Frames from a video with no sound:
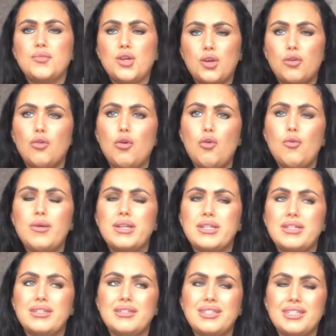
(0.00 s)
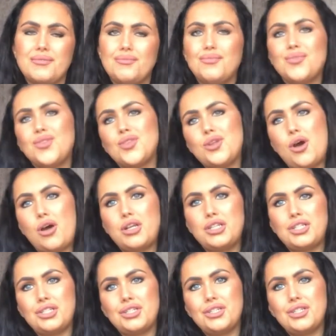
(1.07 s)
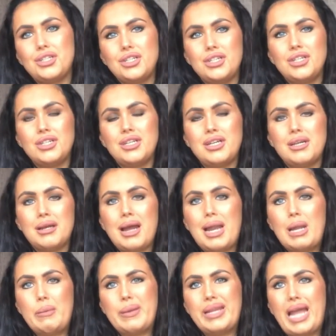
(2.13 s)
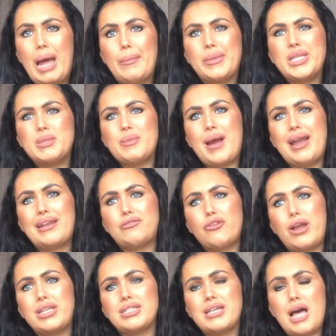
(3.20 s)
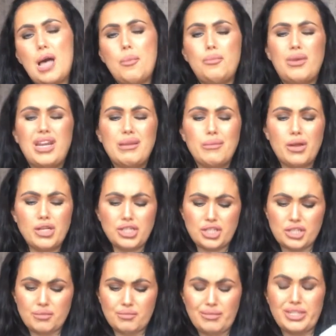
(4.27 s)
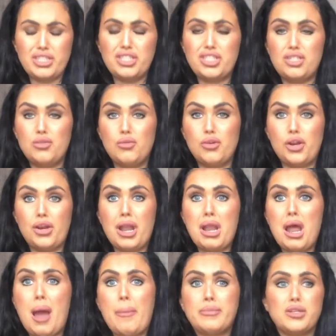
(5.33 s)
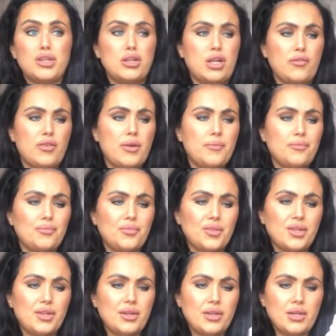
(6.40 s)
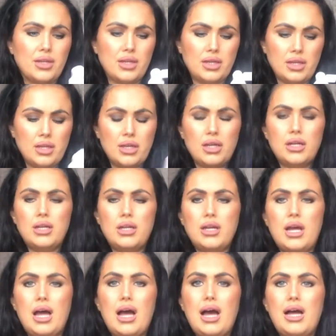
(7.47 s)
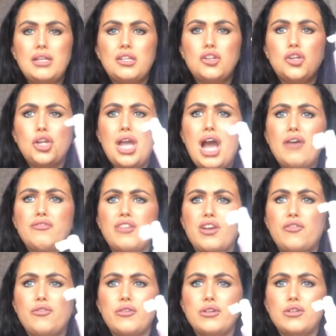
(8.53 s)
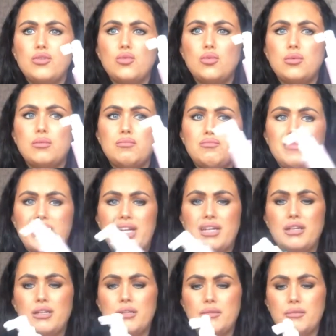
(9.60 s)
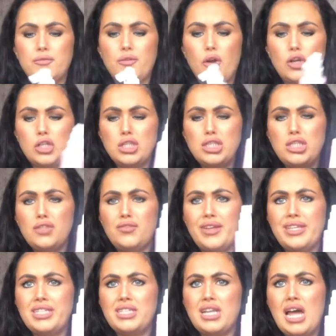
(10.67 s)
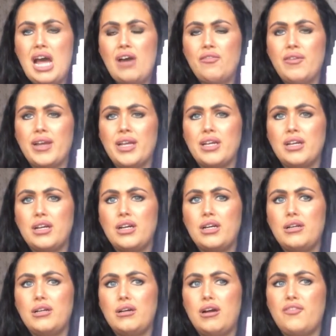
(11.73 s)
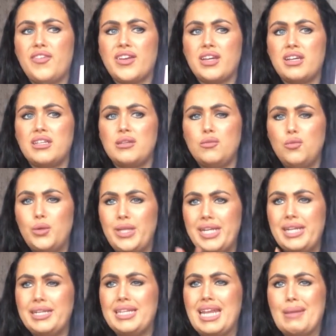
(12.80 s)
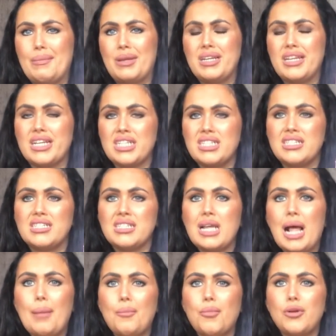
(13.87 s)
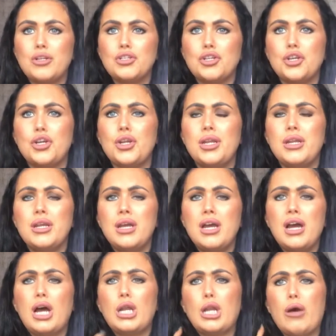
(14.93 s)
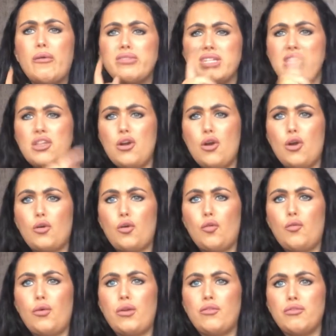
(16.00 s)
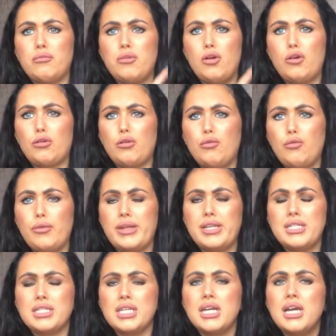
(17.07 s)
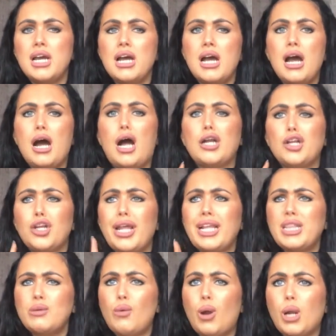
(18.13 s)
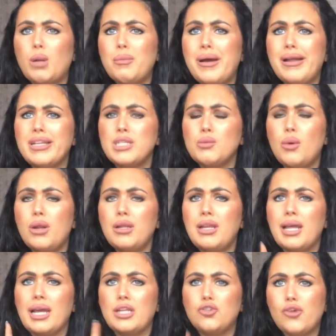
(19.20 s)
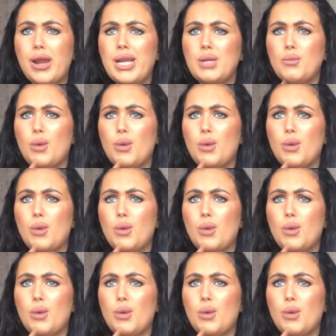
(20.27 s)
grow and not kind of be damaged by a dry scalp, pretty much. It's just so good, and I absolutely love it. And did you have different, like, versions of this to have, like, I think a really deep conditioning scalp one too, and obviously the Hair Growth one from the Hair Growth range. I do like the Waterman's one, like I tried the